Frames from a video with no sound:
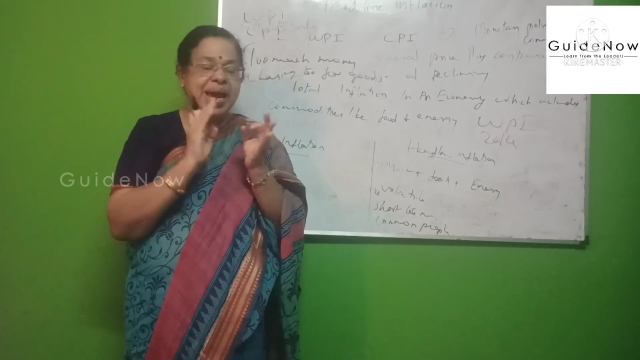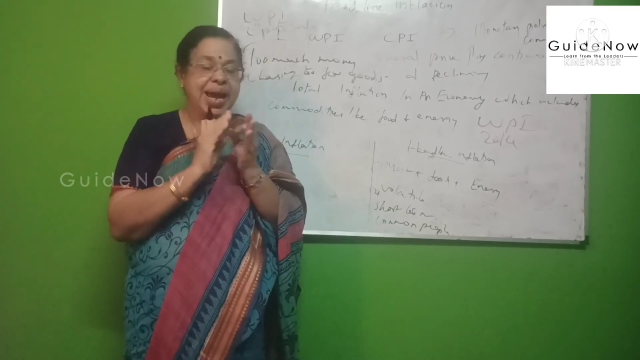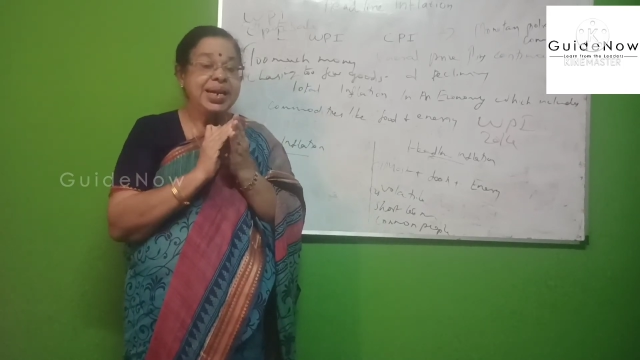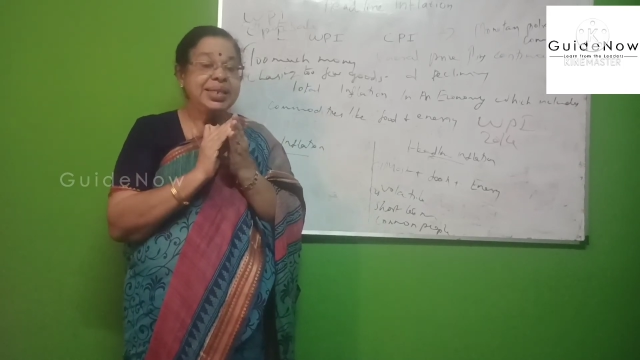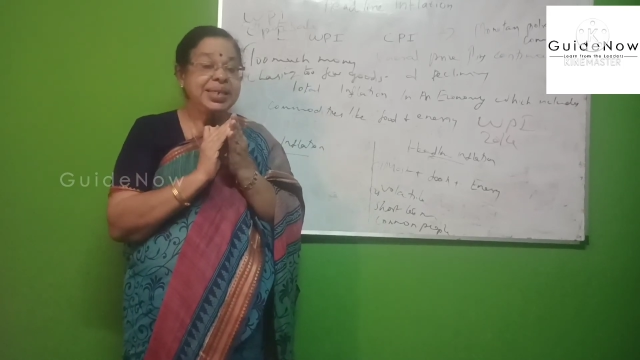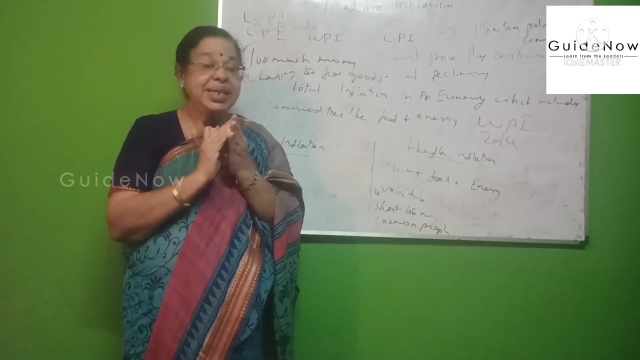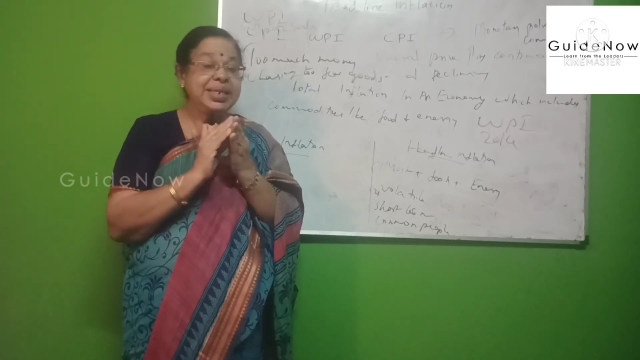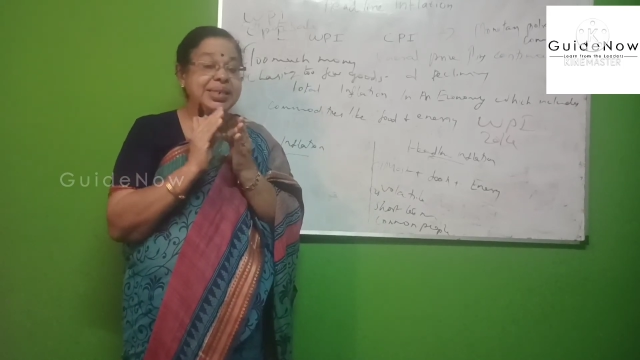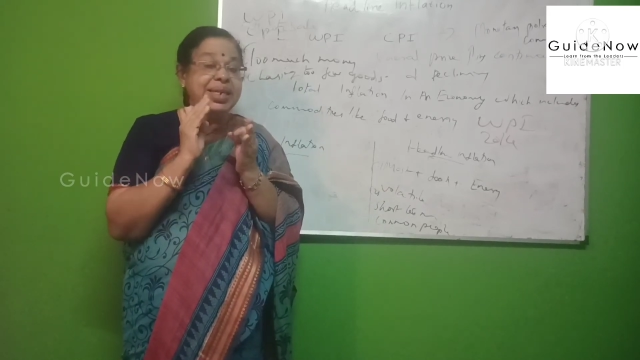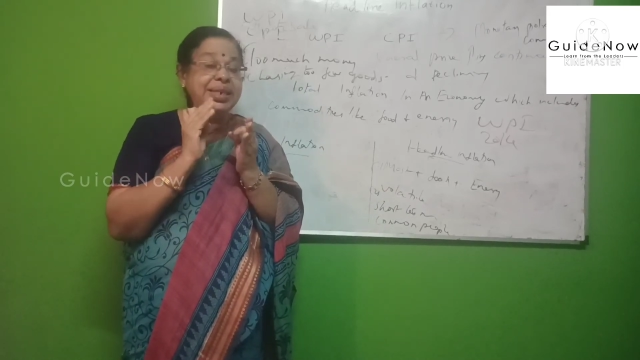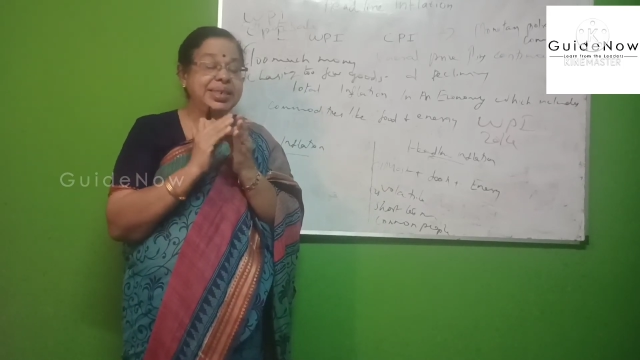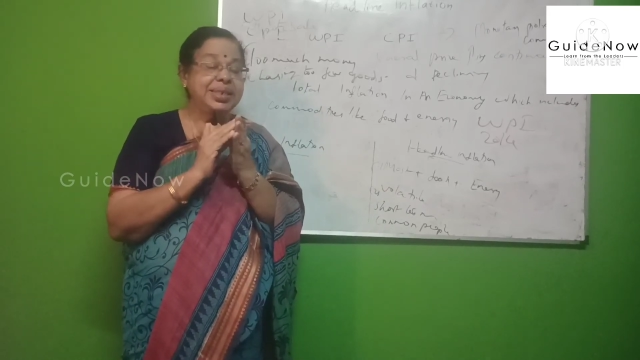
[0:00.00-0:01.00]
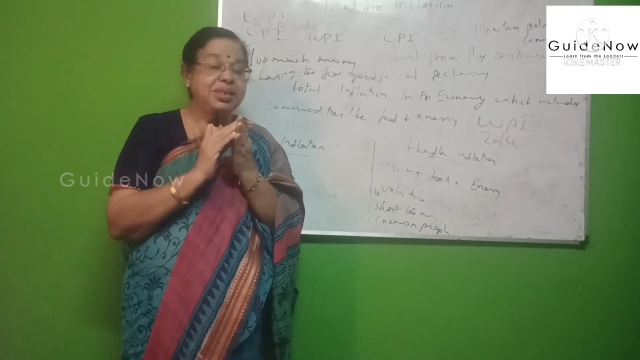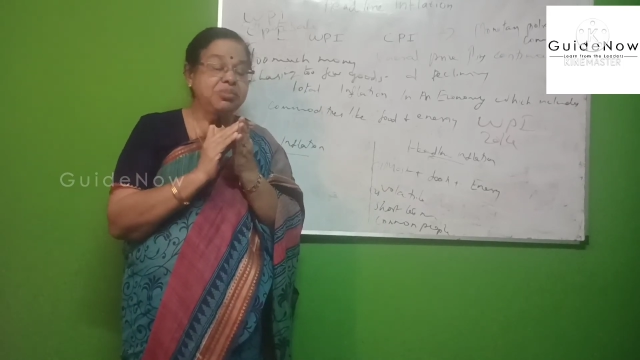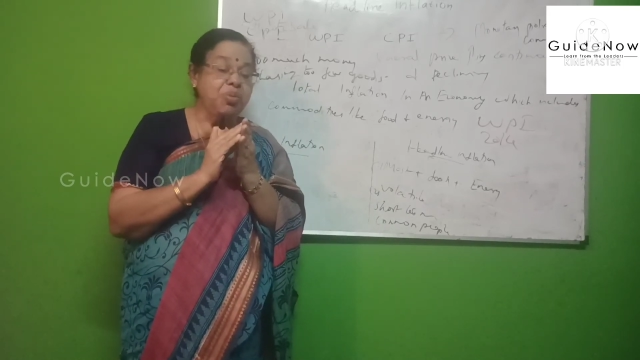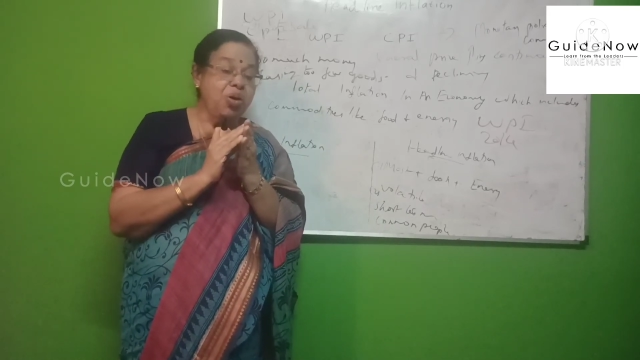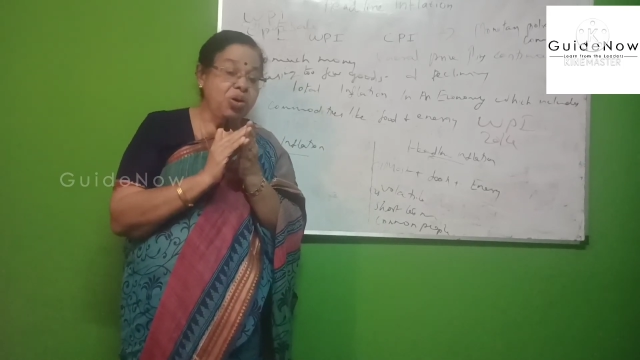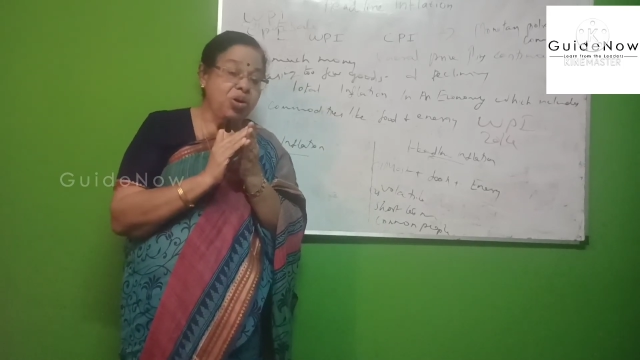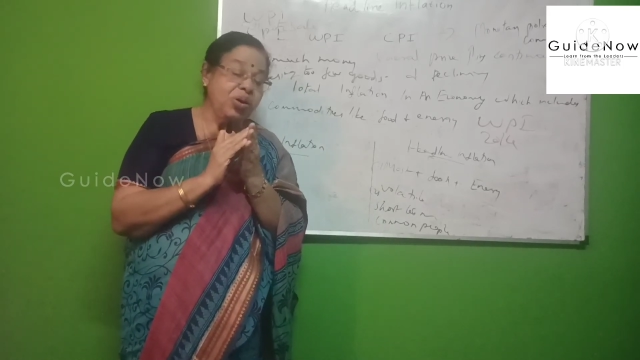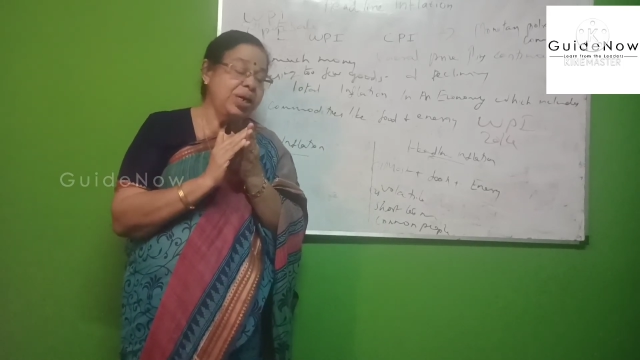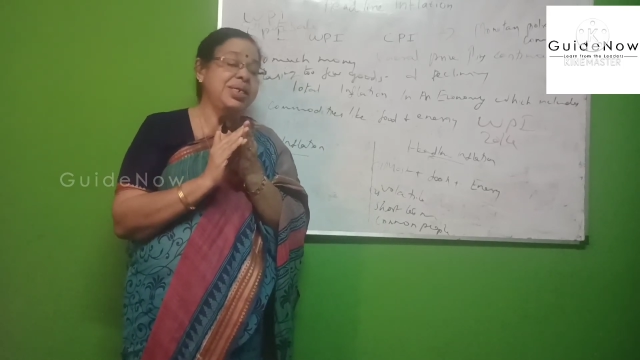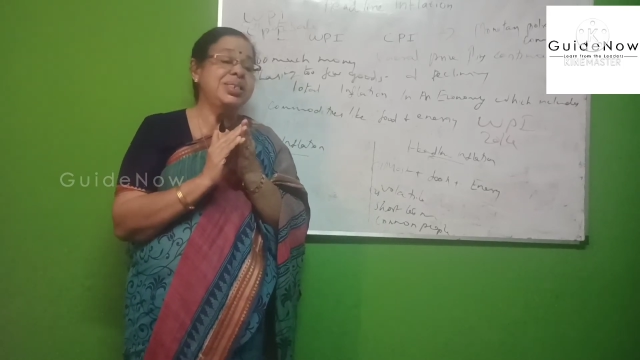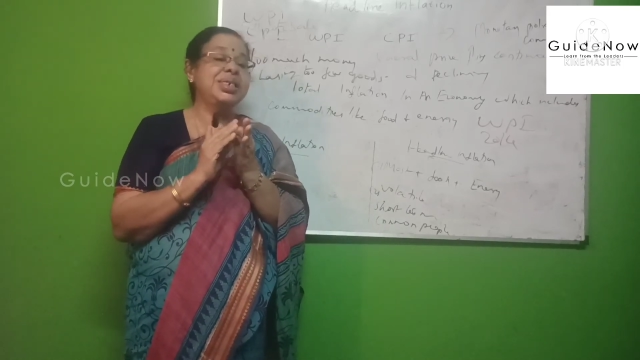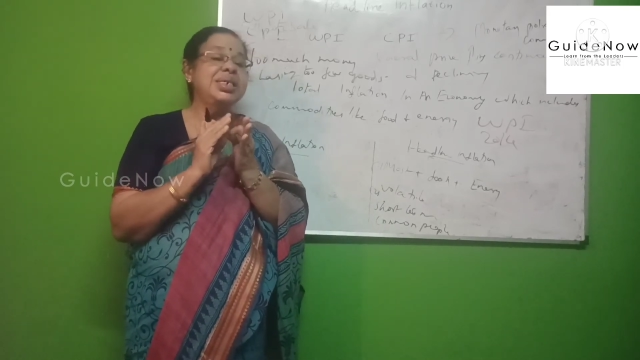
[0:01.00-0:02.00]
And third is that this is more or
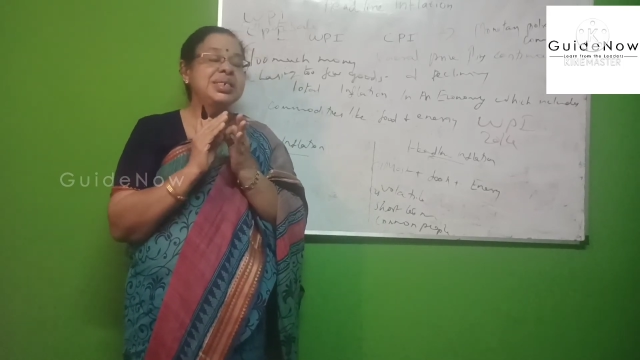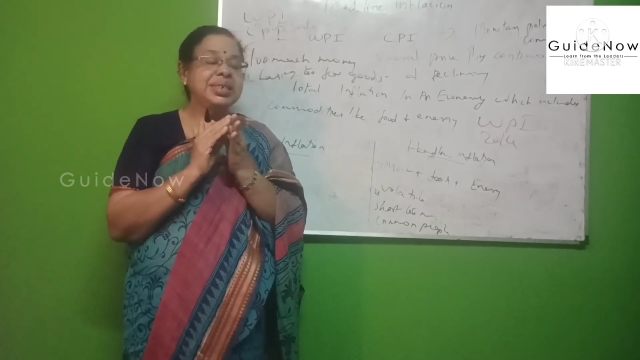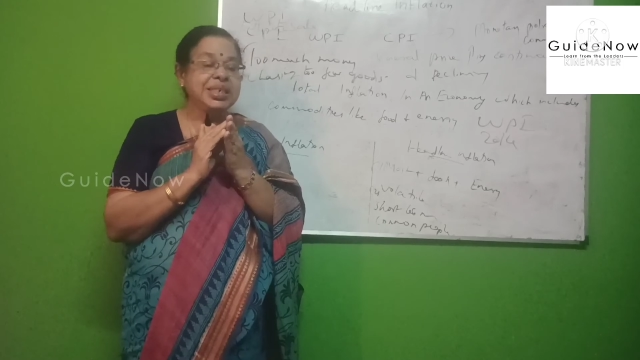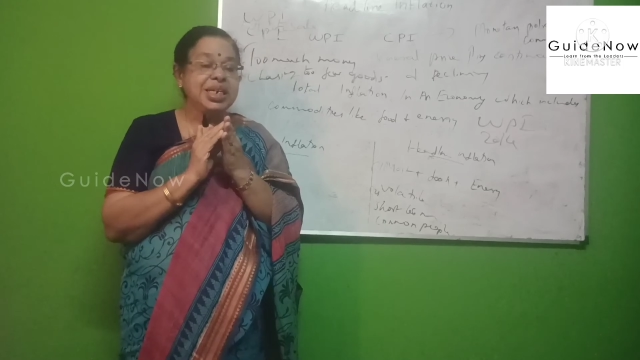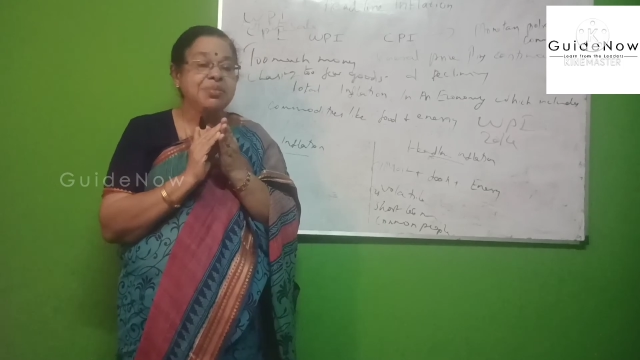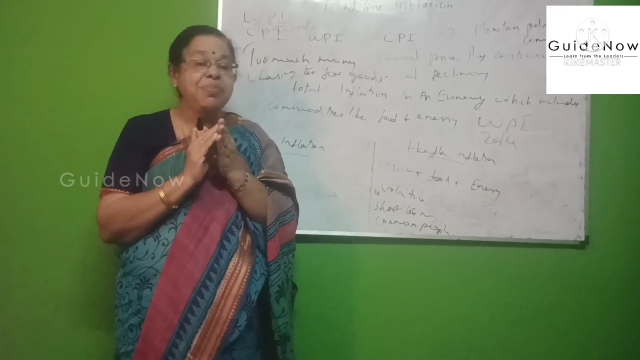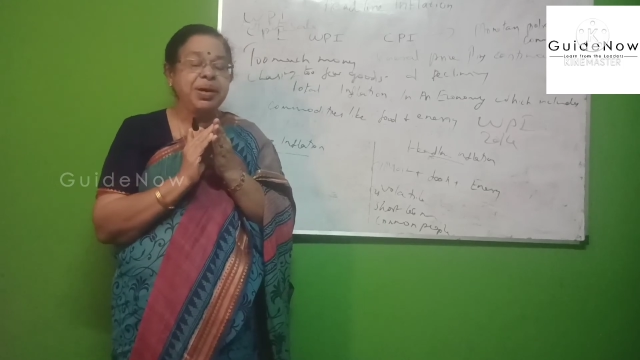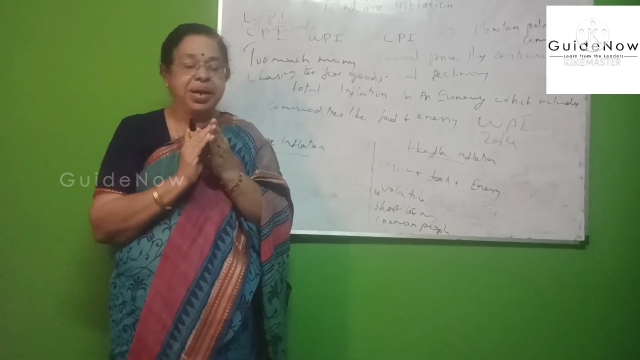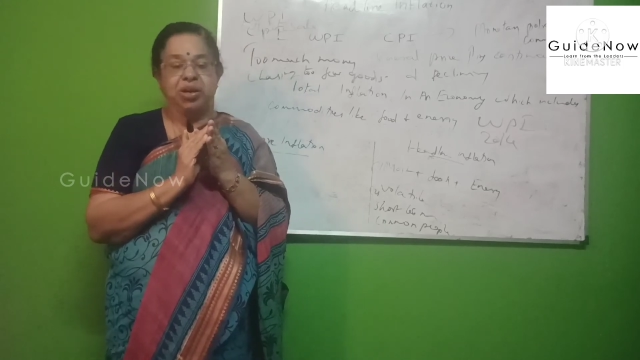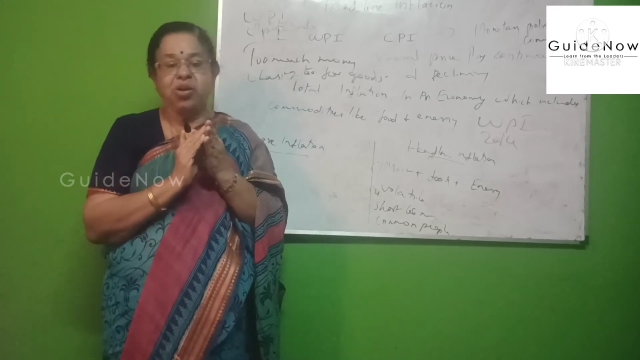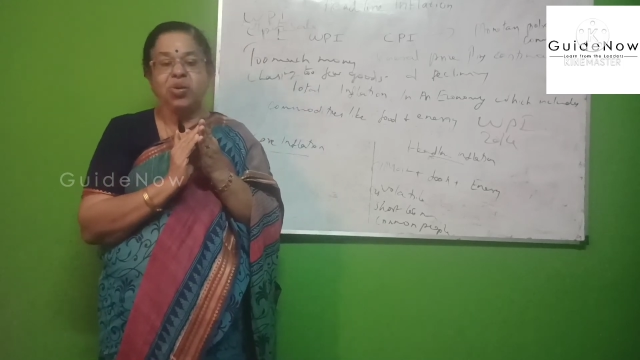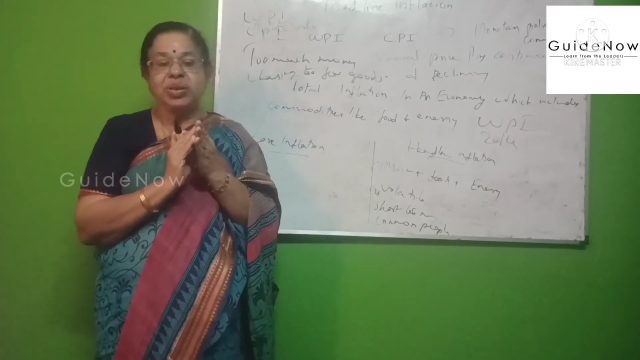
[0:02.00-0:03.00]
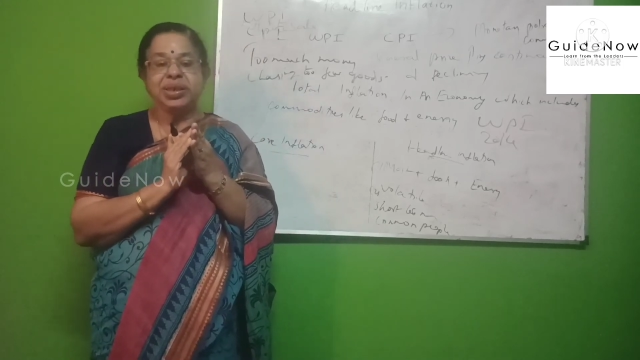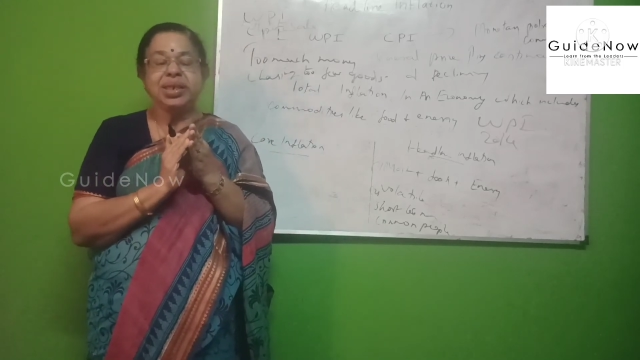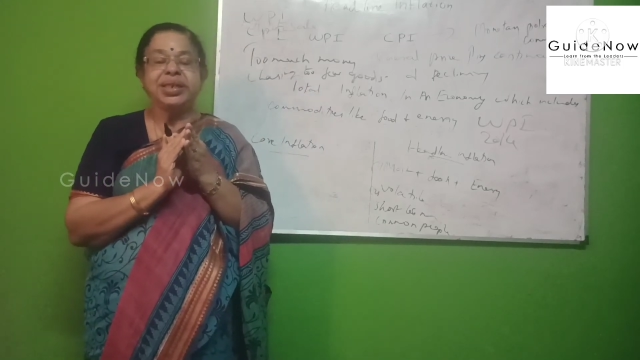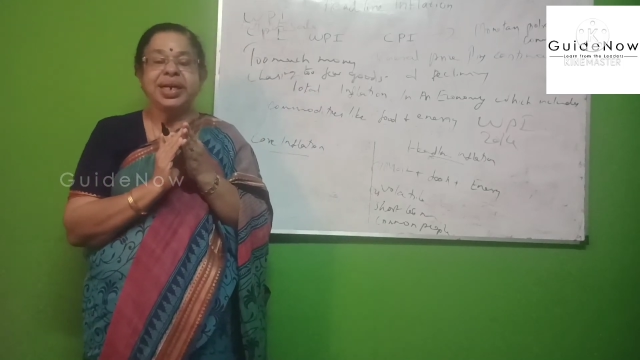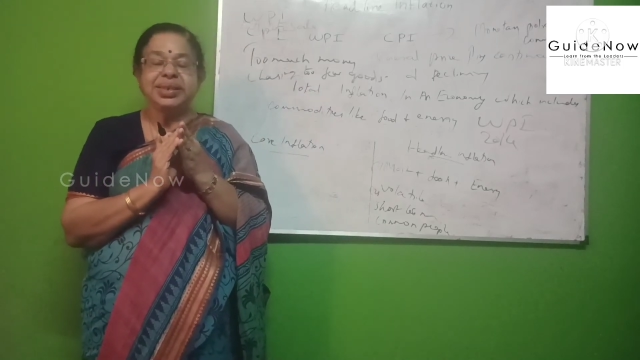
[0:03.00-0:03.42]
less stable and constant,